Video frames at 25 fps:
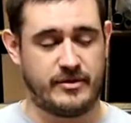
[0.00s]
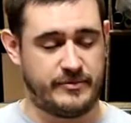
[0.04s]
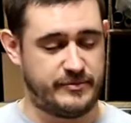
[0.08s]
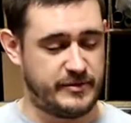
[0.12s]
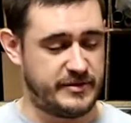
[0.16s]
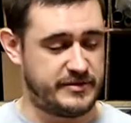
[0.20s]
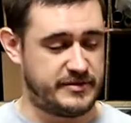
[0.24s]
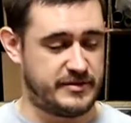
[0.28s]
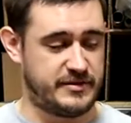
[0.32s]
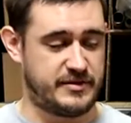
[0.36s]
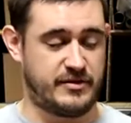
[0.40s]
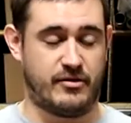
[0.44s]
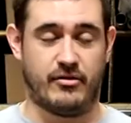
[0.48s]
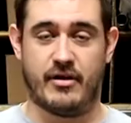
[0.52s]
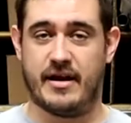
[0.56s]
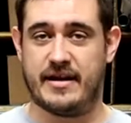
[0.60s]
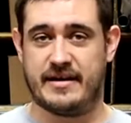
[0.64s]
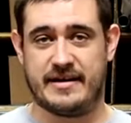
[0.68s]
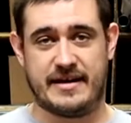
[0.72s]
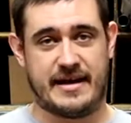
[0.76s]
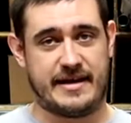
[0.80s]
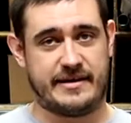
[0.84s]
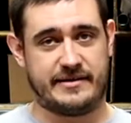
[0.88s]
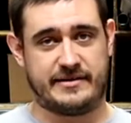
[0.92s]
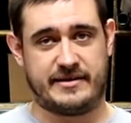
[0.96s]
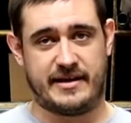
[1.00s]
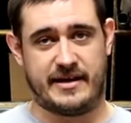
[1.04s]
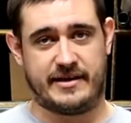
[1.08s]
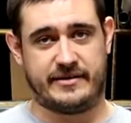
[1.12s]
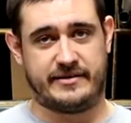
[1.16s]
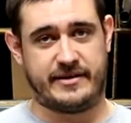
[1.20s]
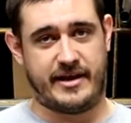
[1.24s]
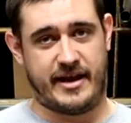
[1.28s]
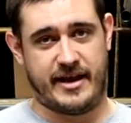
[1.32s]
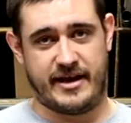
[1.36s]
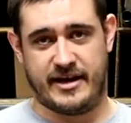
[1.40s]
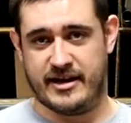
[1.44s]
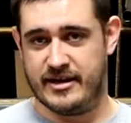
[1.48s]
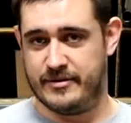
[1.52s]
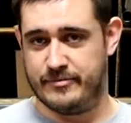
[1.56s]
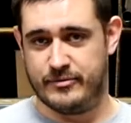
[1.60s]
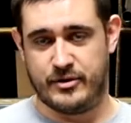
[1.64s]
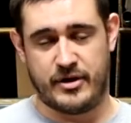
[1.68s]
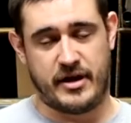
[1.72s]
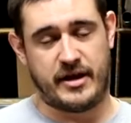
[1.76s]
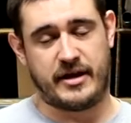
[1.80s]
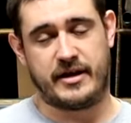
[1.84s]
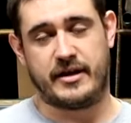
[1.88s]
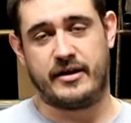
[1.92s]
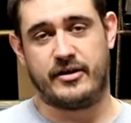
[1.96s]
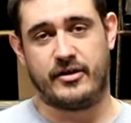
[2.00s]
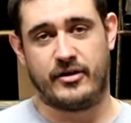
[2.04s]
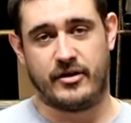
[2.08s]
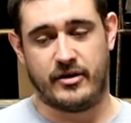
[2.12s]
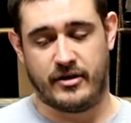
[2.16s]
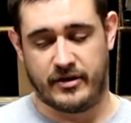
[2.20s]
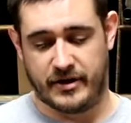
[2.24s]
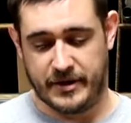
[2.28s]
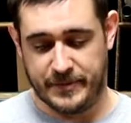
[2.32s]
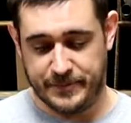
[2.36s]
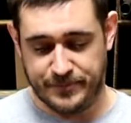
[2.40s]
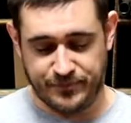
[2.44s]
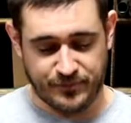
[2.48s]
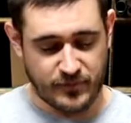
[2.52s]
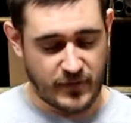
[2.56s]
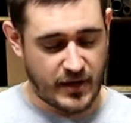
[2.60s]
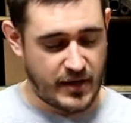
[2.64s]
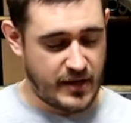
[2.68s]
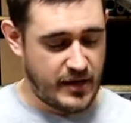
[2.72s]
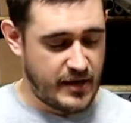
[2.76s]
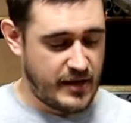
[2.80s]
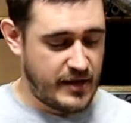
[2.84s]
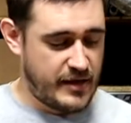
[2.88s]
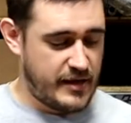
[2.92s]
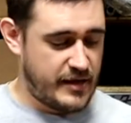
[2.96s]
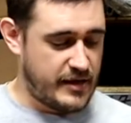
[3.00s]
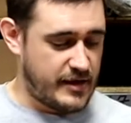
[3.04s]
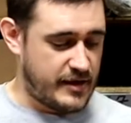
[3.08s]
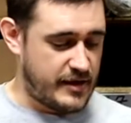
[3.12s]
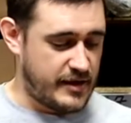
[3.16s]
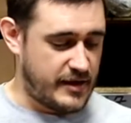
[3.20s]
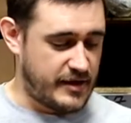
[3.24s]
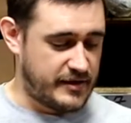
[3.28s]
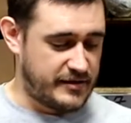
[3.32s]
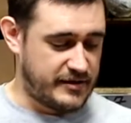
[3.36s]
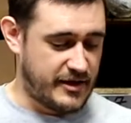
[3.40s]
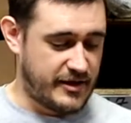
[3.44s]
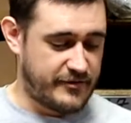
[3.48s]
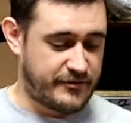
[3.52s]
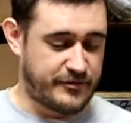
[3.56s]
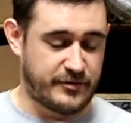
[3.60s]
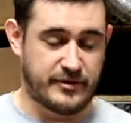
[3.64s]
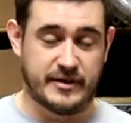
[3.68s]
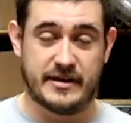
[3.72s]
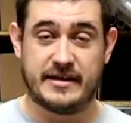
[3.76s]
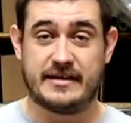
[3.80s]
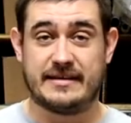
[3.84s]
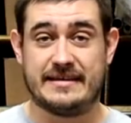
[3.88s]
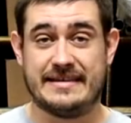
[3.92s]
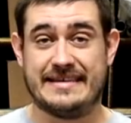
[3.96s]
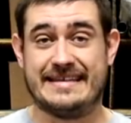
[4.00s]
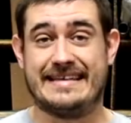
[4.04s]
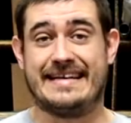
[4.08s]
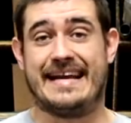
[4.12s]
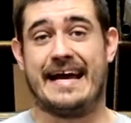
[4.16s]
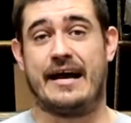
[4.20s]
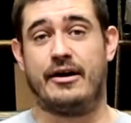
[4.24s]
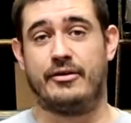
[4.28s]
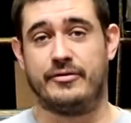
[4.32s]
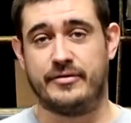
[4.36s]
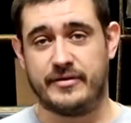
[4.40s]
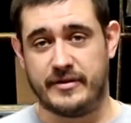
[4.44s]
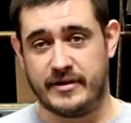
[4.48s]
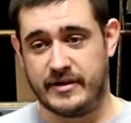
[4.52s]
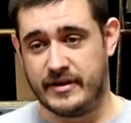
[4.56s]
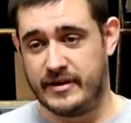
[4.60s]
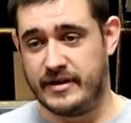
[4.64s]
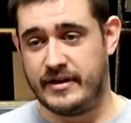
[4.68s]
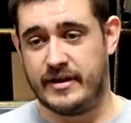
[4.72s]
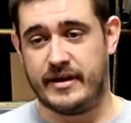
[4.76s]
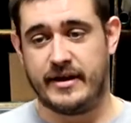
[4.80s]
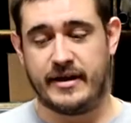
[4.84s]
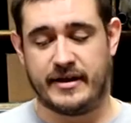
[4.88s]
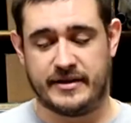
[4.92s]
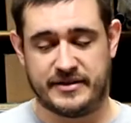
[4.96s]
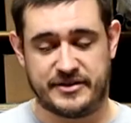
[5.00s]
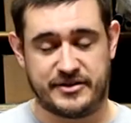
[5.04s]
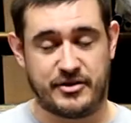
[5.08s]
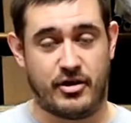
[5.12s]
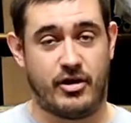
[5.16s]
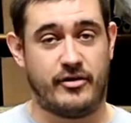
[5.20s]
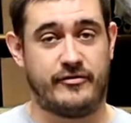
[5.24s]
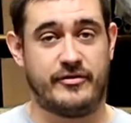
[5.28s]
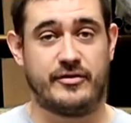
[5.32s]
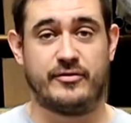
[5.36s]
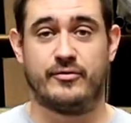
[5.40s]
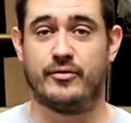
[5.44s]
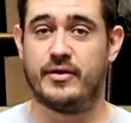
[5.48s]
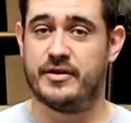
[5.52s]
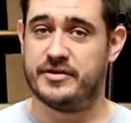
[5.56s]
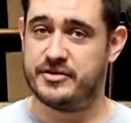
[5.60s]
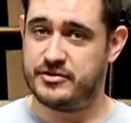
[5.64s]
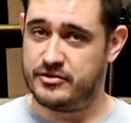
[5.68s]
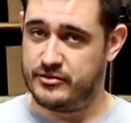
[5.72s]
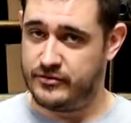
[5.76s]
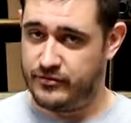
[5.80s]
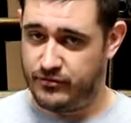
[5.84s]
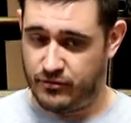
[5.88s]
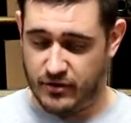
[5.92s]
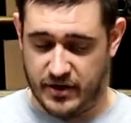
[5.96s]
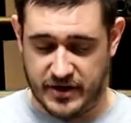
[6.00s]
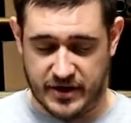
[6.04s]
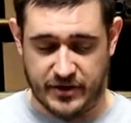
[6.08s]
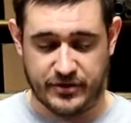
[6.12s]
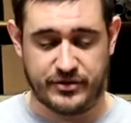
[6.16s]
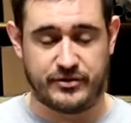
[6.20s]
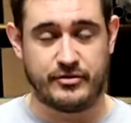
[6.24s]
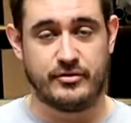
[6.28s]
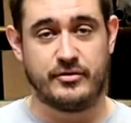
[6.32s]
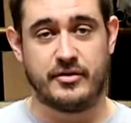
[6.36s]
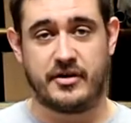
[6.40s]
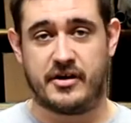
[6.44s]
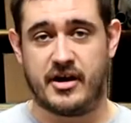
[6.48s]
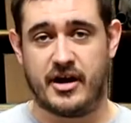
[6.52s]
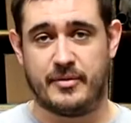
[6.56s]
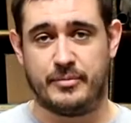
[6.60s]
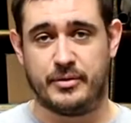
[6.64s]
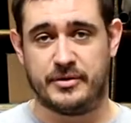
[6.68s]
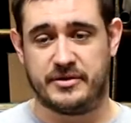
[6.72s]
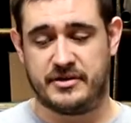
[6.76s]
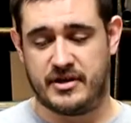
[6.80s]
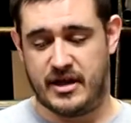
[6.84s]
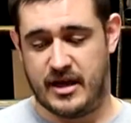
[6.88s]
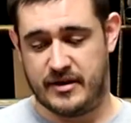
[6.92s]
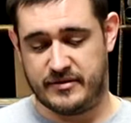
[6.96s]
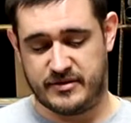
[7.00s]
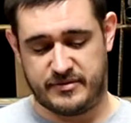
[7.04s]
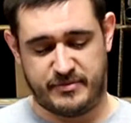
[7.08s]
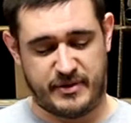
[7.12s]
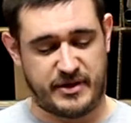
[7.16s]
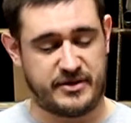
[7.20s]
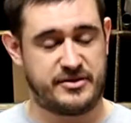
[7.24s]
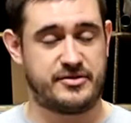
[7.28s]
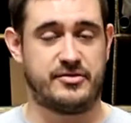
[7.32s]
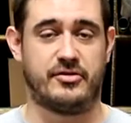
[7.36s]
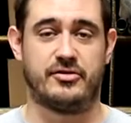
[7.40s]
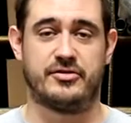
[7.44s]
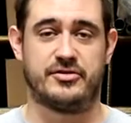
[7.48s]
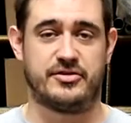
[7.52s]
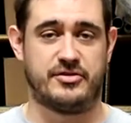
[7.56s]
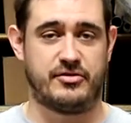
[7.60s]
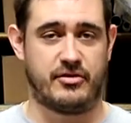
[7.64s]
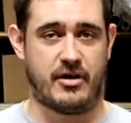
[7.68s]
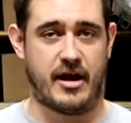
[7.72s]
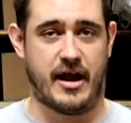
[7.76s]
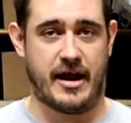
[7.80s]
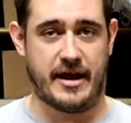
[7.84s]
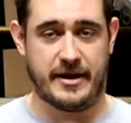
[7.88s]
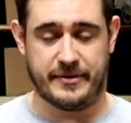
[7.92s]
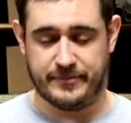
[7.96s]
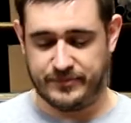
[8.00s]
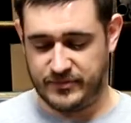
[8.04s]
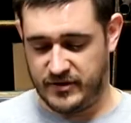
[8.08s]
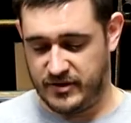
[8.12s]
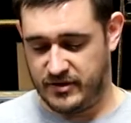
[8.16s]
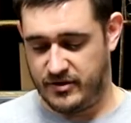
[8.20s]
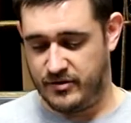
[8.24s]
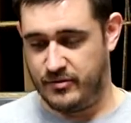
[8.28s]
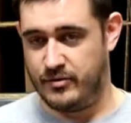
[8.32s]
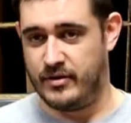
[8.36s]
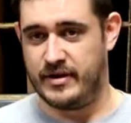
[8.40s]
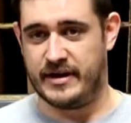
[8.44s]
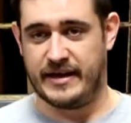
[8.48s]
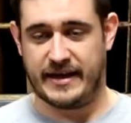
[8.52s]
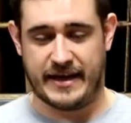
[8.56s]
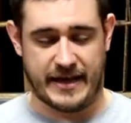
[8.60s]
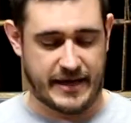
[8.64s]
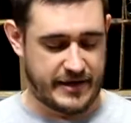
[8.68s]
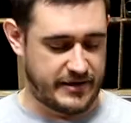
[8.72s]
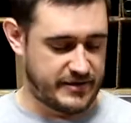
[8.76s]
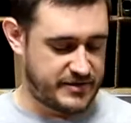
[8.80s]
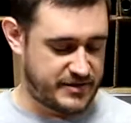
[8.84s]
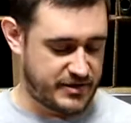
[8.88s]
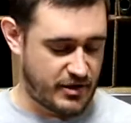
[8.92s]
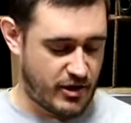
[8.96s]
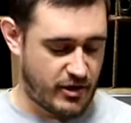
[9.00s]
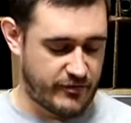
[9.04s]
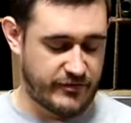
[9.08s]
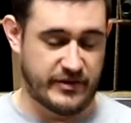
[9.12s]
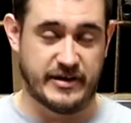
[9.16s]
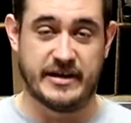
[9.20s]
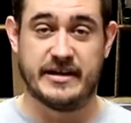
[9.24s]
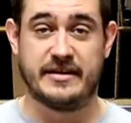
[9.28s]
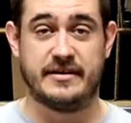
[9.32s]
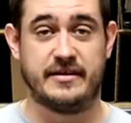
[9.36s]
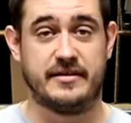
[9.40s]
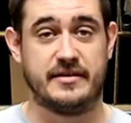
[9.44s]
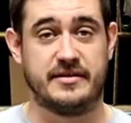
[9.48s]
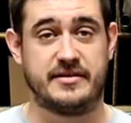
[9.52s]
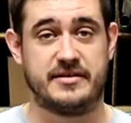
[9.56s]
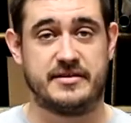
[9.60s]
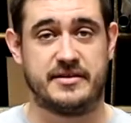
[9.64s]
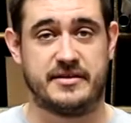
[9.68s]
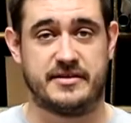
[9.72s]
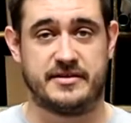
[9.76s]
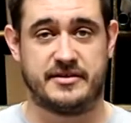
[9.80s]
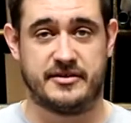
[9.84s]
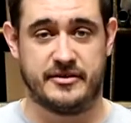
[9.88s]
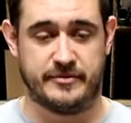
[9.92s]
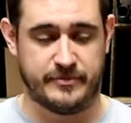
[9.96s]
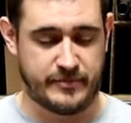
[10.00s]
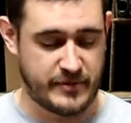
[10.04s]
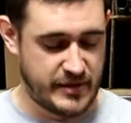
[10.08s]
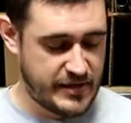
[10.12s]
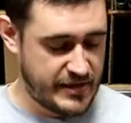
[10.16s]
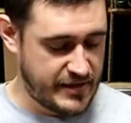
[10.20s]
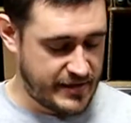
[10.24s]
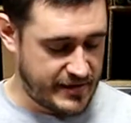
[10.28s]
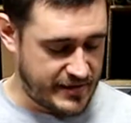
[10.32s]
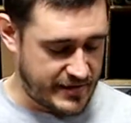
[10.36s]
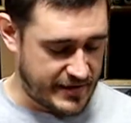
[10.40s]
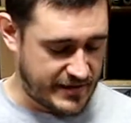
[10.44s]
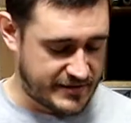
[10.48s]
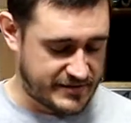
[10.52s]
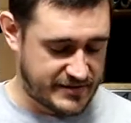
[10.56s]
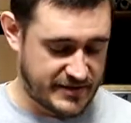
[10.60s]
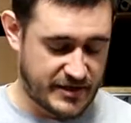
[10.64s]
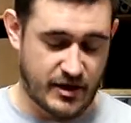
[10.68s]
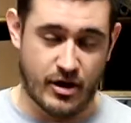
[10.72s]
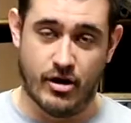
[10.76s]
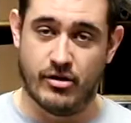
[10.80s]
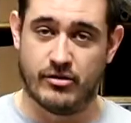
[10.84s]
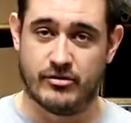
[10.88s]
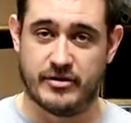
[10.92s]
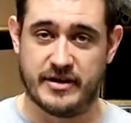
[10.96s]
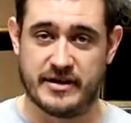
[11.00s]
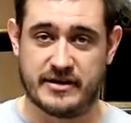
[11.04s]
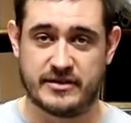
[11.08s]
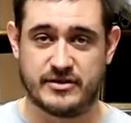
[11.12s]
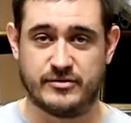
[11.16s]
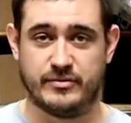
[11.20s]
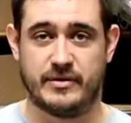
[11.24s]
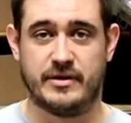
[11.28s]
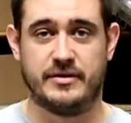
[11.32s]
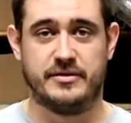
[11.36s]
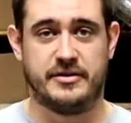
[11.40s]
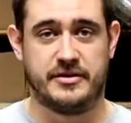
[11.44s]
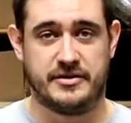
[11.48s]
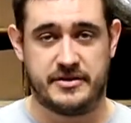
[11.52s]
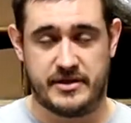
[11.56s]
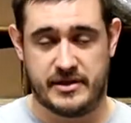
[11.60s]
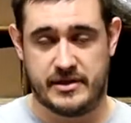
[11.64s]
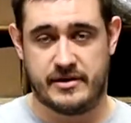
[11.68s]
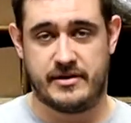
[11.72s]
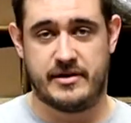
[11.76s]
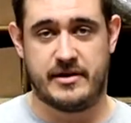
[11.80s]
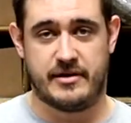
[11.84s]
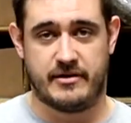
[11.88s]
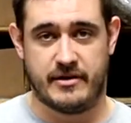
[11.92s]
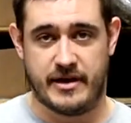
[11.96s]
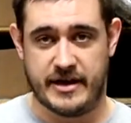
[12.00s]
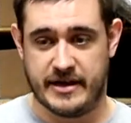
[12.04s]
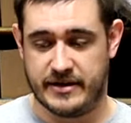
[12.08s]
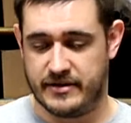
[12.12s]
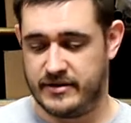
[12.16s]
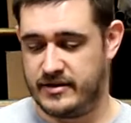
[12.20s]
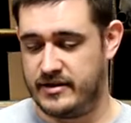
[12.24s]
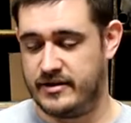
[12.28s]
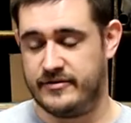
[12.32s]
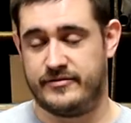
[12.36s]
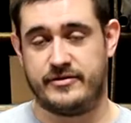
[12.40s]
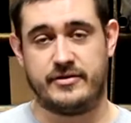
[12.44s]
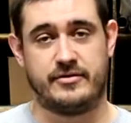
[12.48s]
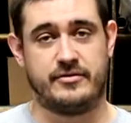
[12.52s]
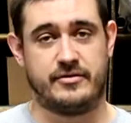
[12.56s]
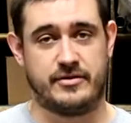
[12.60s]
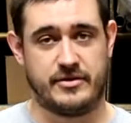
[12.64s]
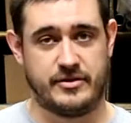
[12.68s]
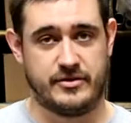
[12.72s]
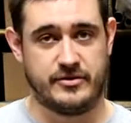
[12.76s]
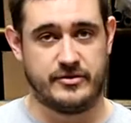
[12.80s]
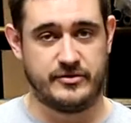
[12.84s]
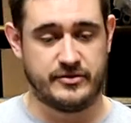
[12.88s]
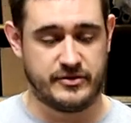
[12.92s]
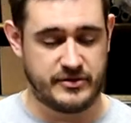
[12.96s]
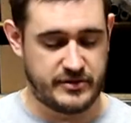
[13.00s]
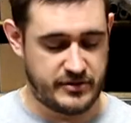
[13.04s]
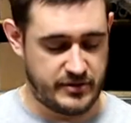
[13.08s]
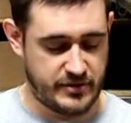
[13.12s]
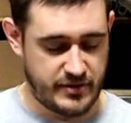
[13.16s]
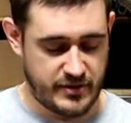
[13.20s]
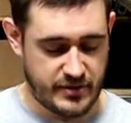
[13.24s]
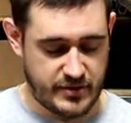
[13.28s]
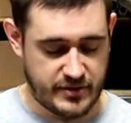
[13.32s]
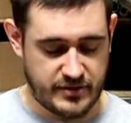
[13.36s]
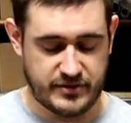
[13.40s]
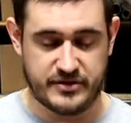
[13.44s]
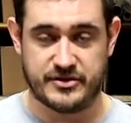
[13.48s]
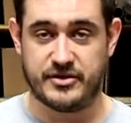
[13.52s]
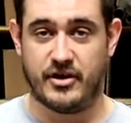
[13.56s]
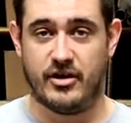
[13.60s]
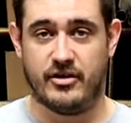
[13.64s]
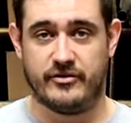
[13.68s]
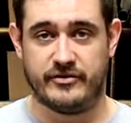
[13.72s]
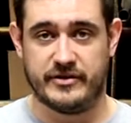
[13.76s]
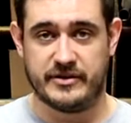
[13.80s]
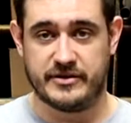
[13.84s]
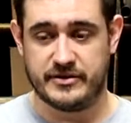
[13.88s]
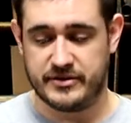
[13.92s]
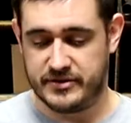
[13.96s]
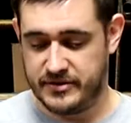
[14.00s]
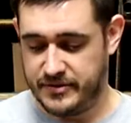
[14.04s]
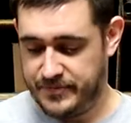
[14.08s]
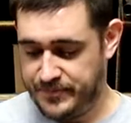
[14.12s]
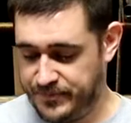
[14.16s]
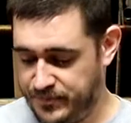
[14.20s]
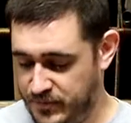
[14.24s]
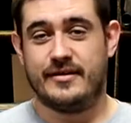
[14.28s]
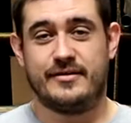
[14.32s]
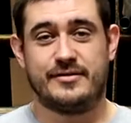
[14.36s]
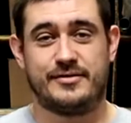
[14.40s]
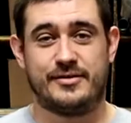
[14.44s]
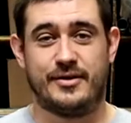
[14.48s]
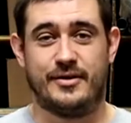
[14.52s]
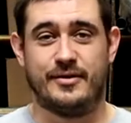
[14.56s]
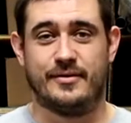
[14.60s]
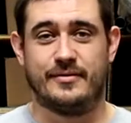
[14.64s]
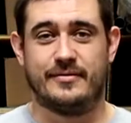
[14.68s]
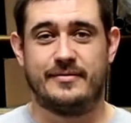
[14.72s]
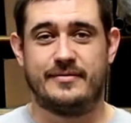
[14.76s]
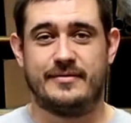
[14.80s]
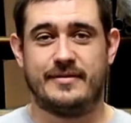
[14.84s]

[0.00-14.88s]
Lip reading: This is grade 9 titanium. You're not going to hurt it. Definitely clean out the solvent once you've run it through a couple times. Make sure it's dry. You don't want to get solvent into the system, as the O-rings will deteriorate if you use solvents. So